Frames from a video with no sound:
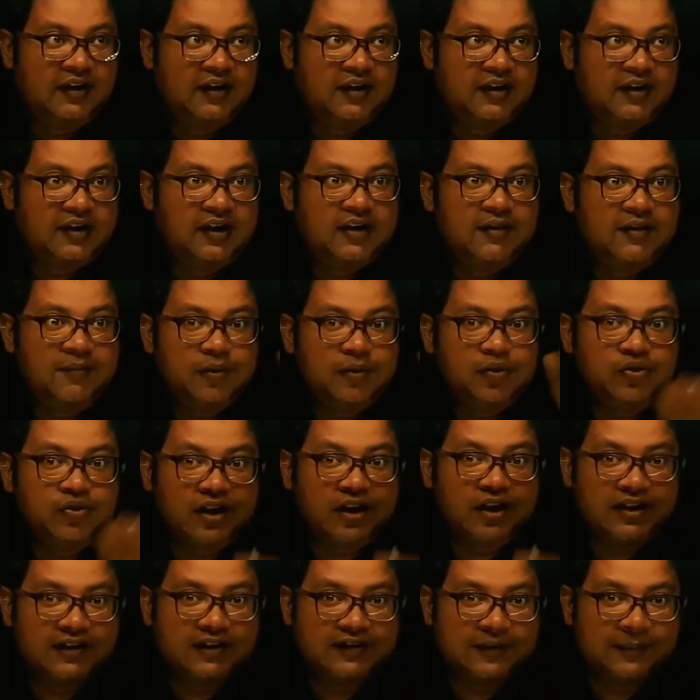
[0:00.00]
In
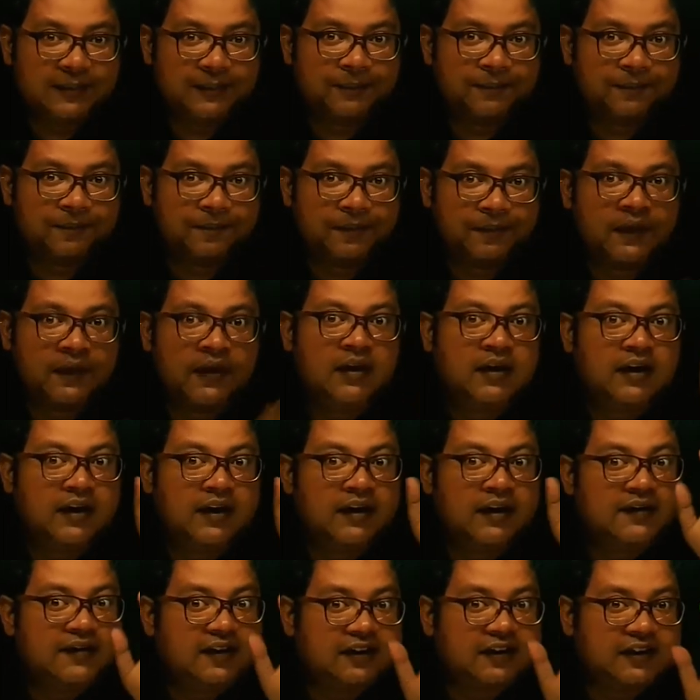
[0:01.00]
mutualism,
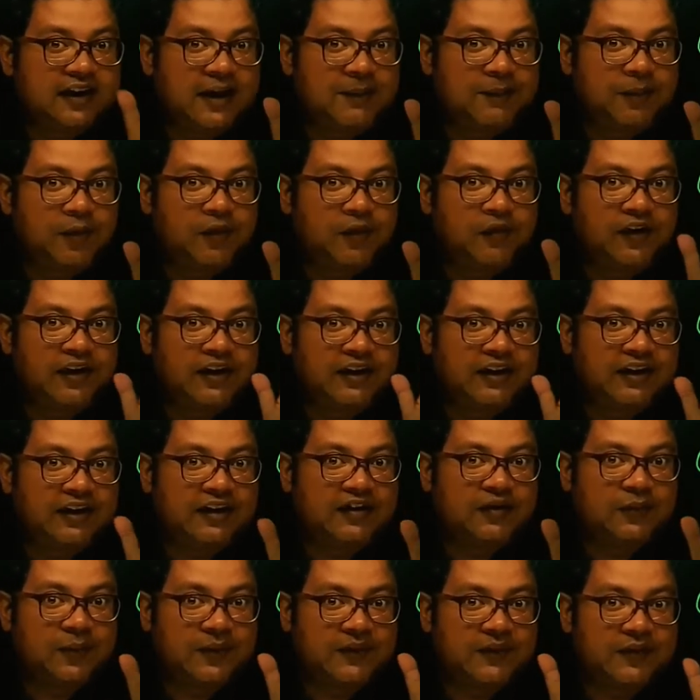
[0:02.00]
it's a type of
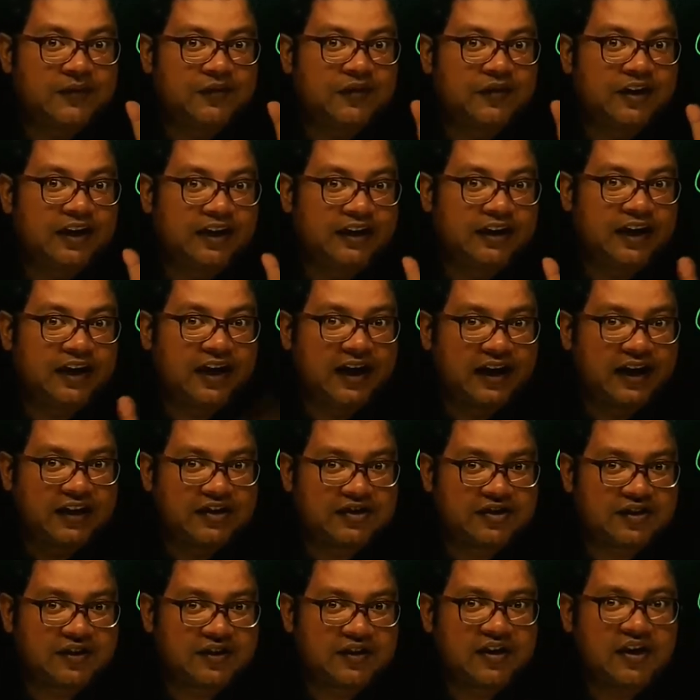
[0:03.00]
interspecific
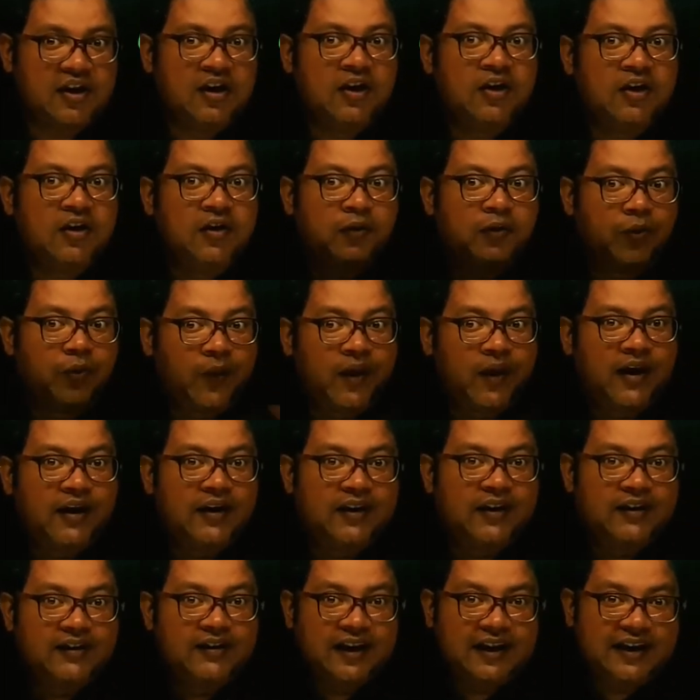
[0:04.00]
interaction
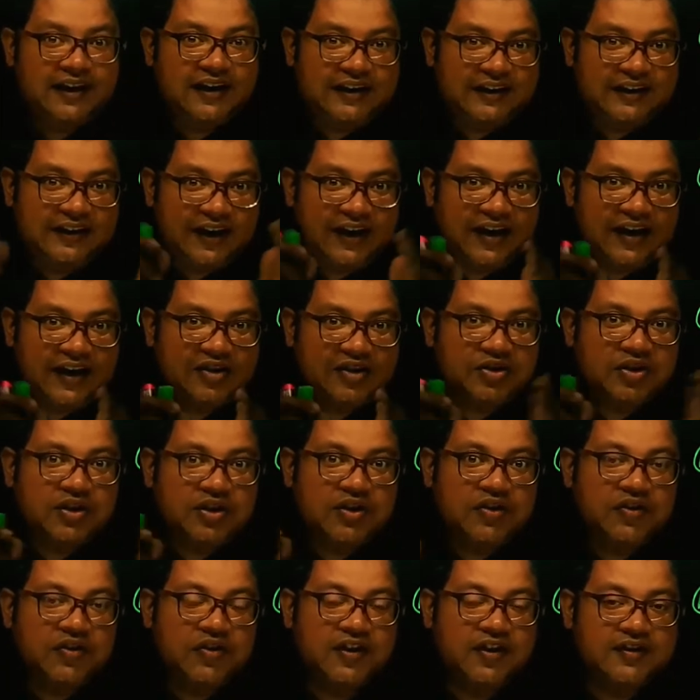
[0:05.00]
where the
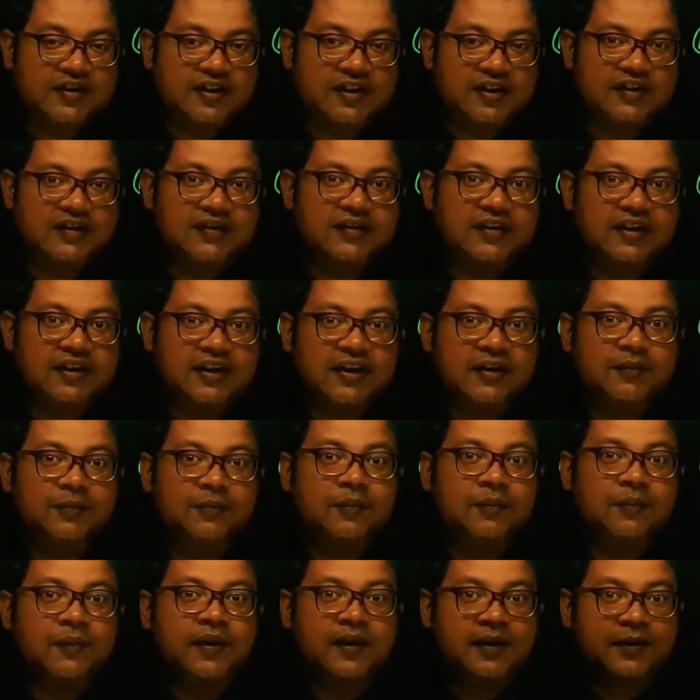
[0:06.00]
interaction results
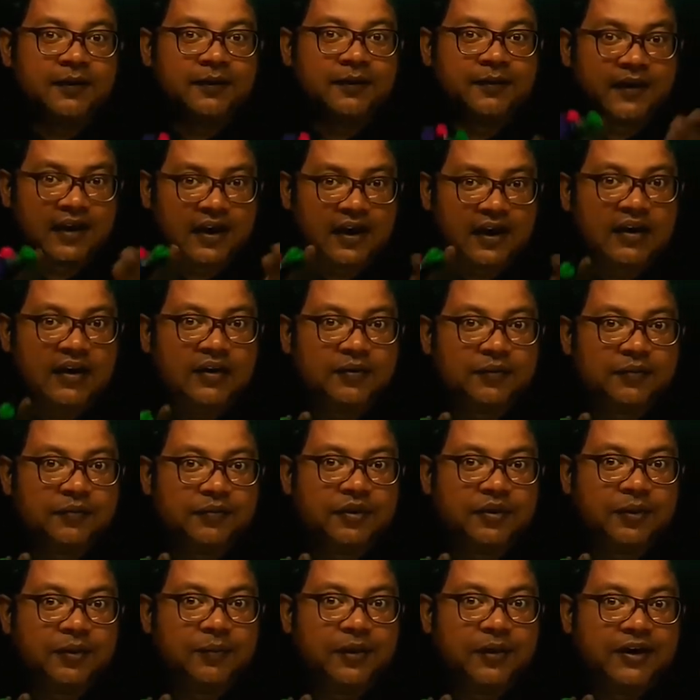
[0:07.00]
in
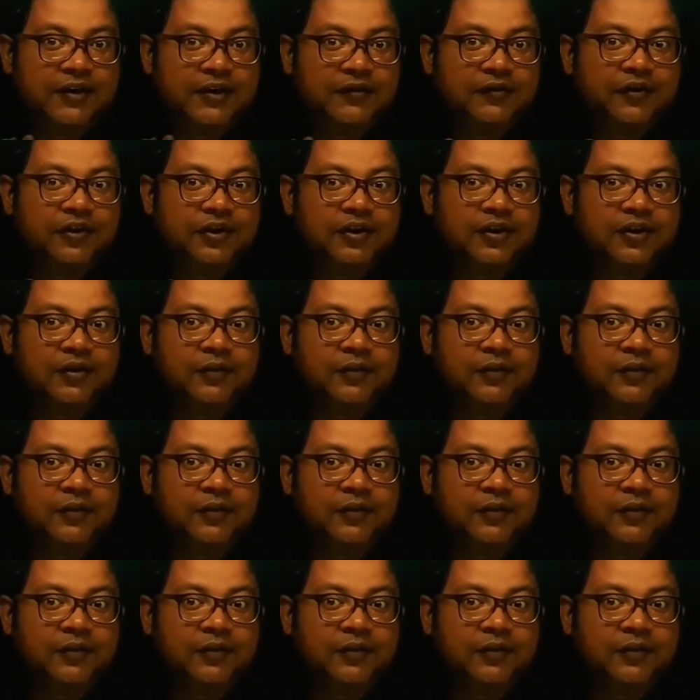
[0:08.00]
the benefit